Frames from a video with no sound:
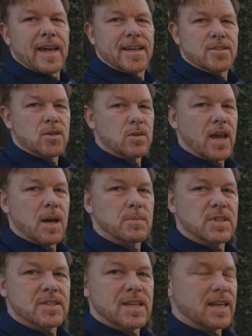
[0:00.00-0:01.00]
and so now I'm
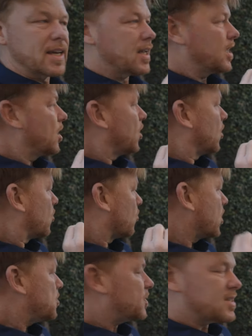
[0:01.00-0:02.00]
just gonna
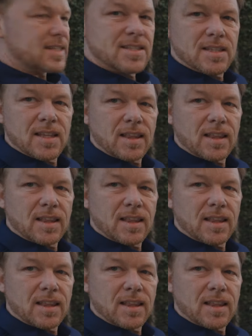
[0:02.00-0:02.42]
reposition